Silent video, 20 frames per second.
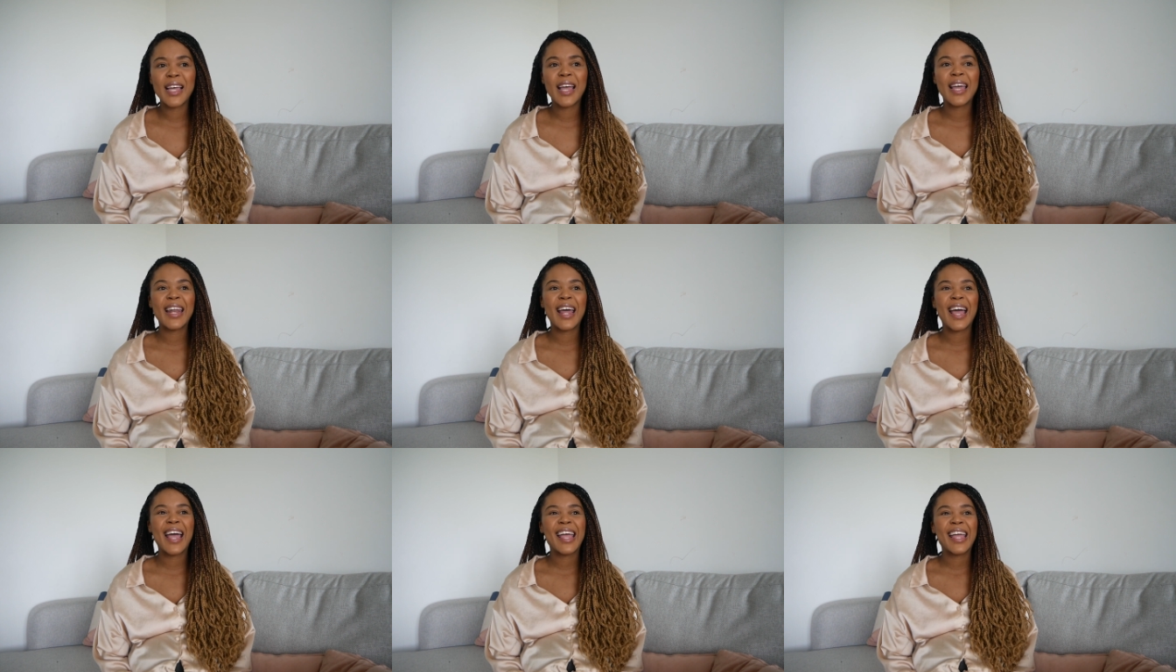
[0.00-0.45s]

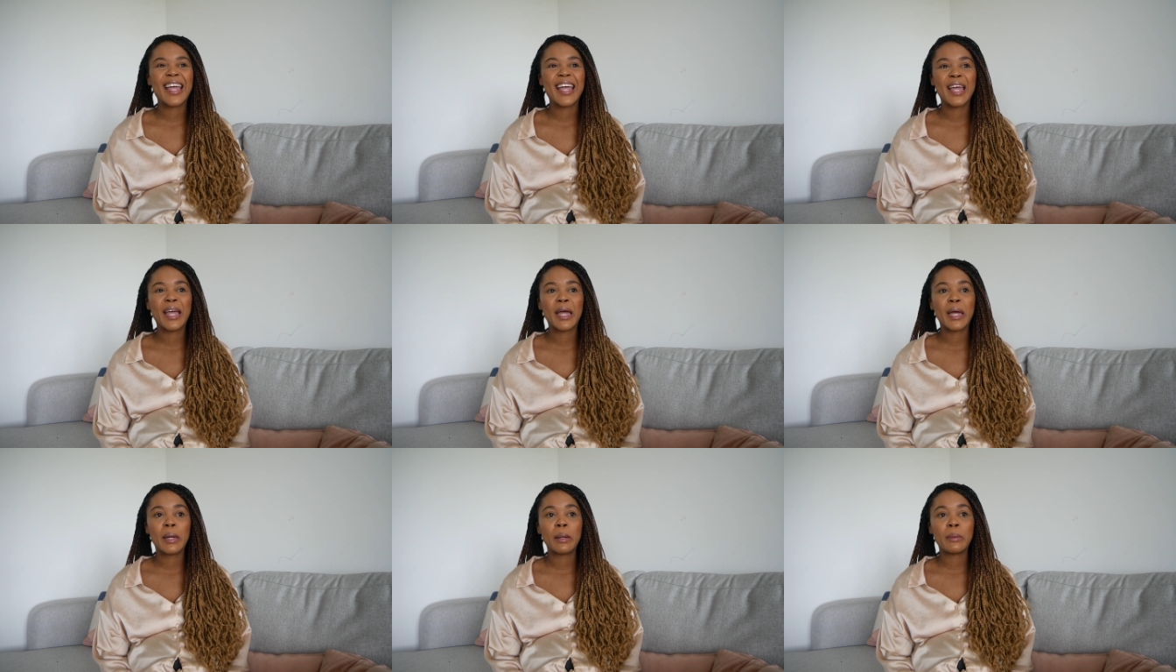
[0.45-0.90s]
And I
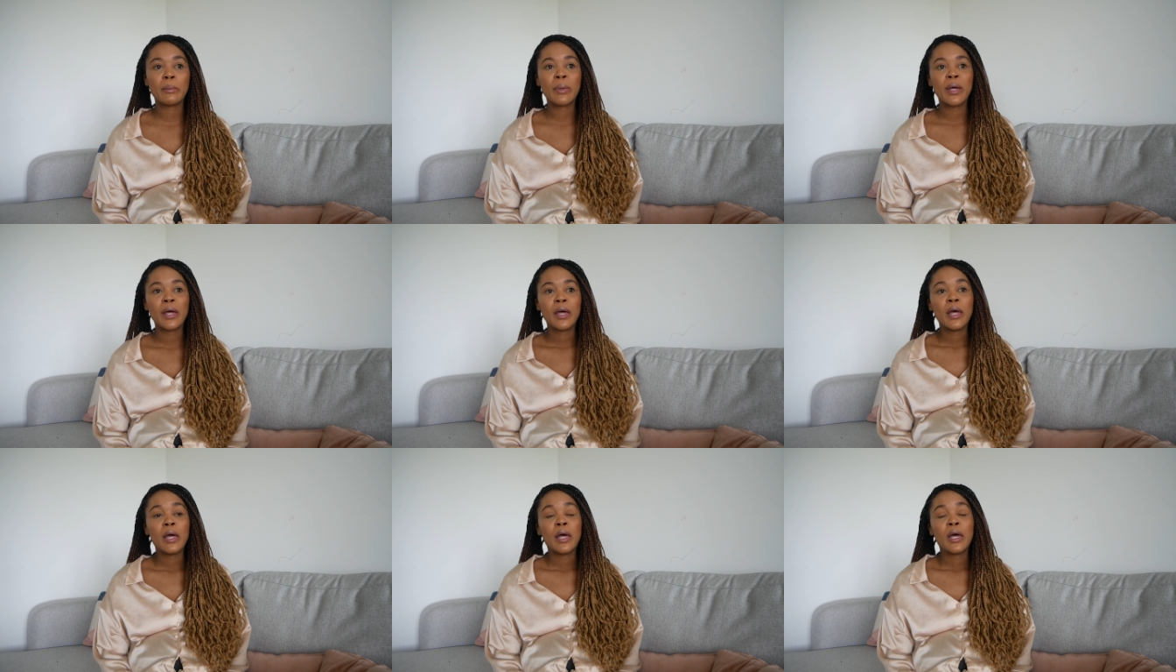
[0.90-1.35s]
am,
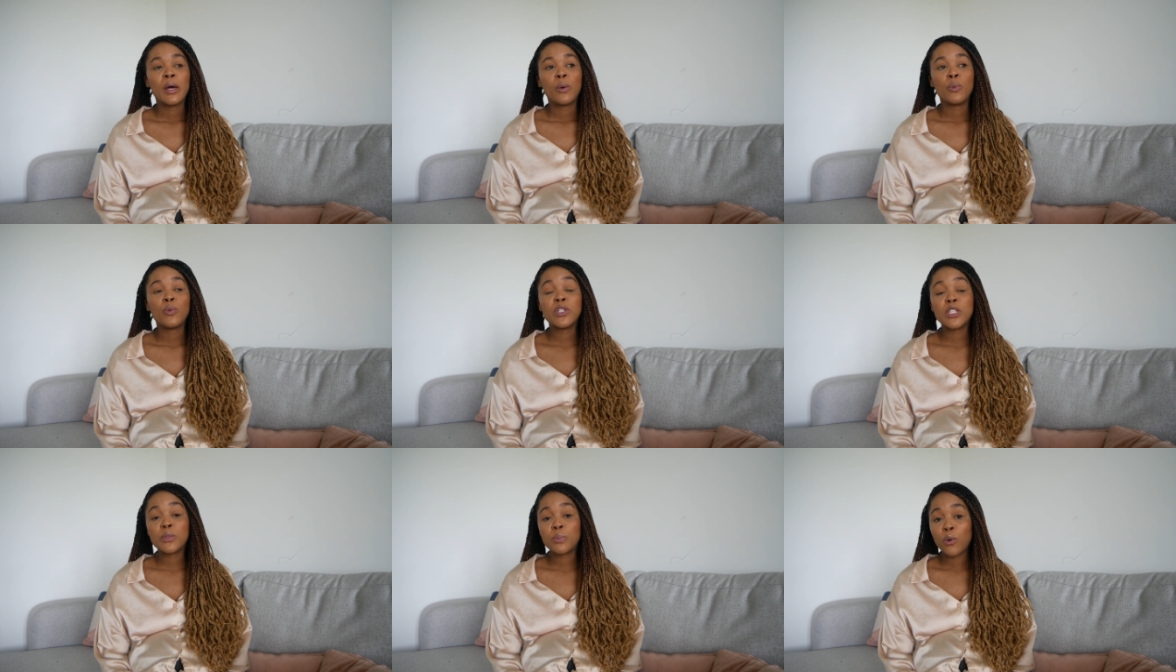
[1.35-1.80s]

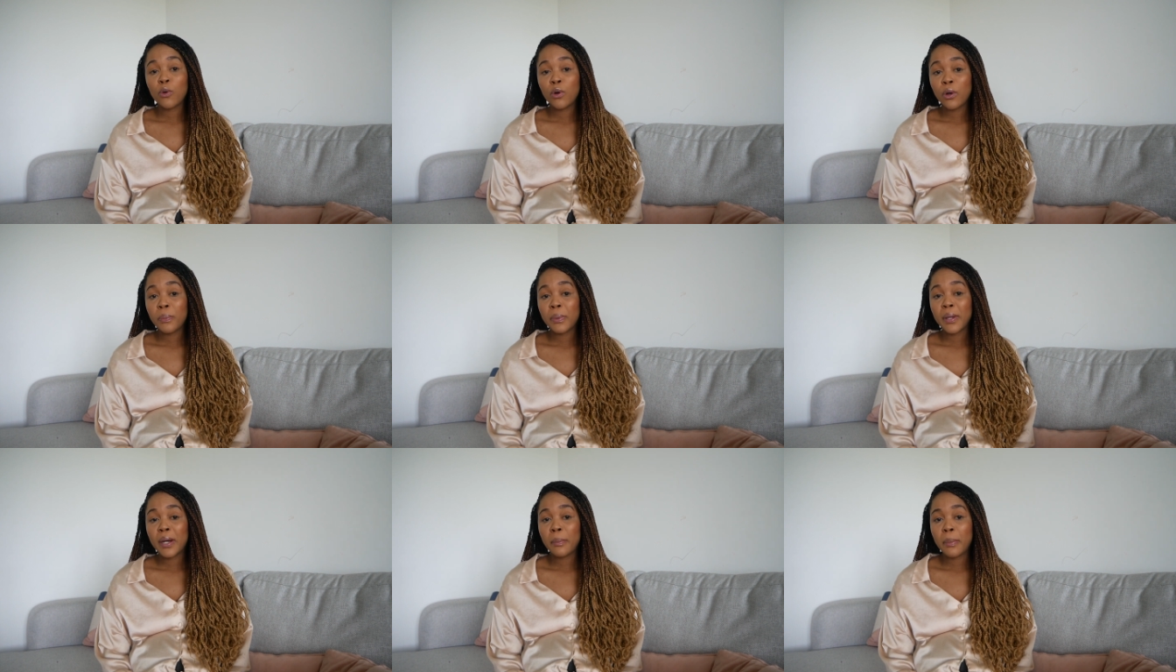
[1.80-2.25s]
we spoke
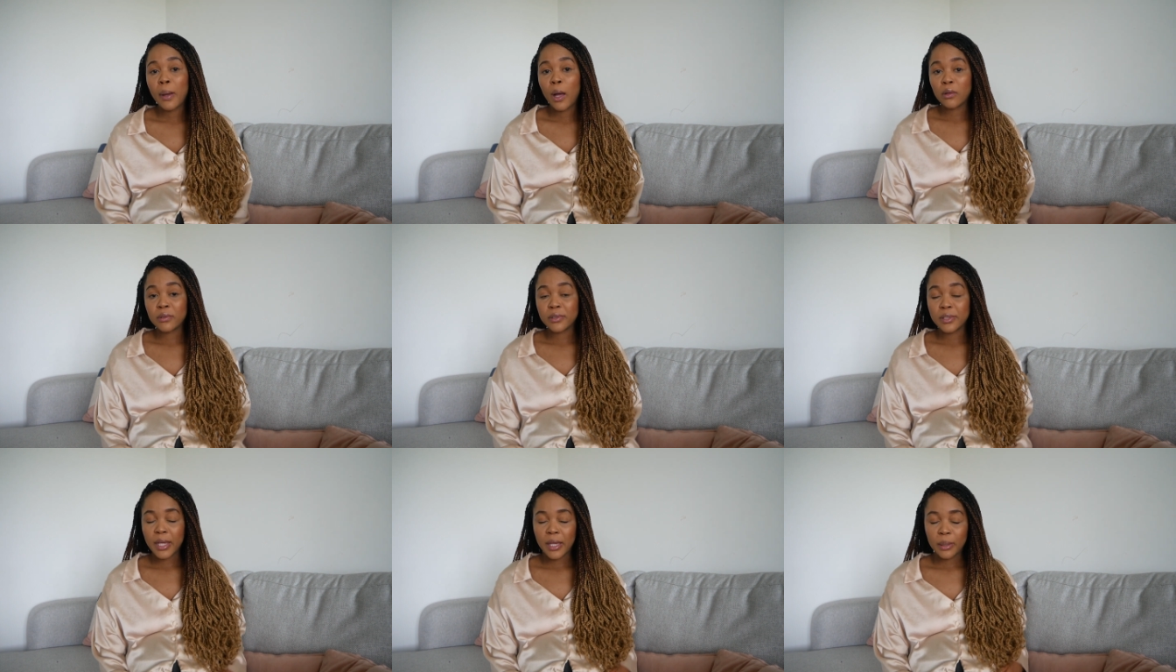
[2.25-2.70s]
a bit
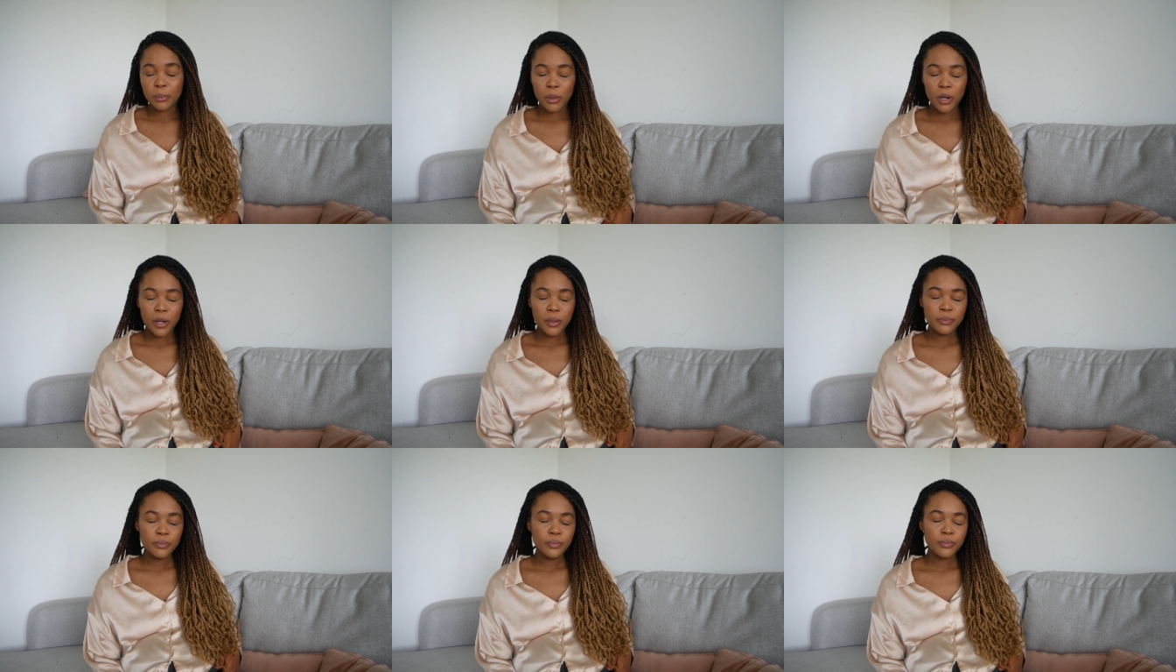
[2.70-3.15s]
about
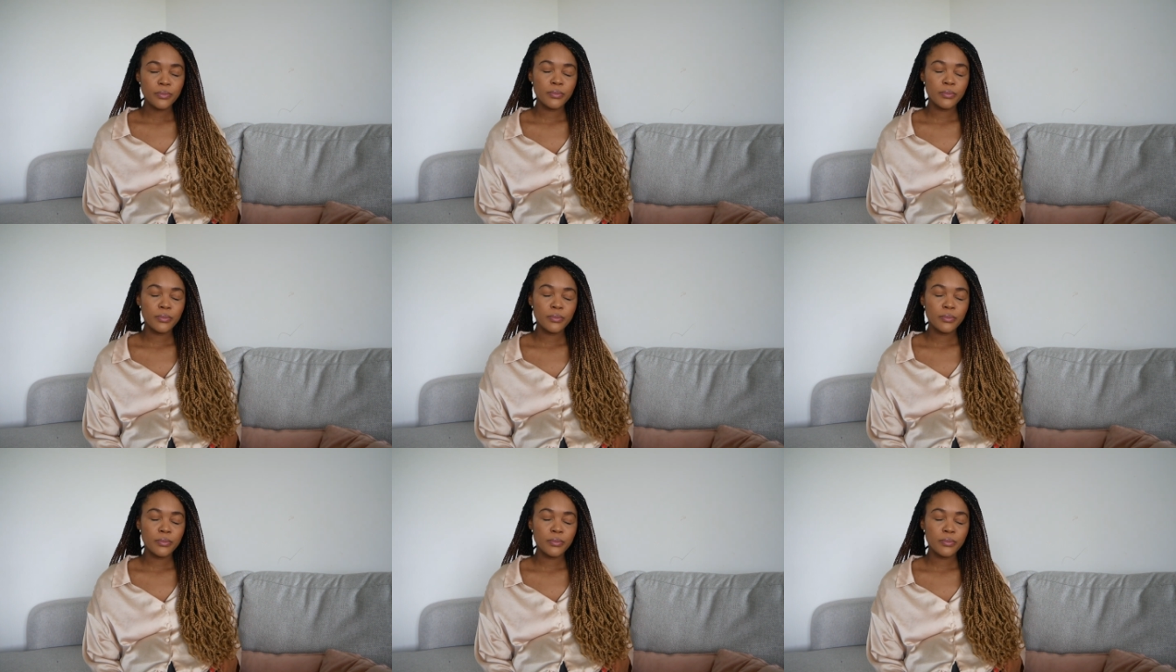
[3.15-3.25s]
labor.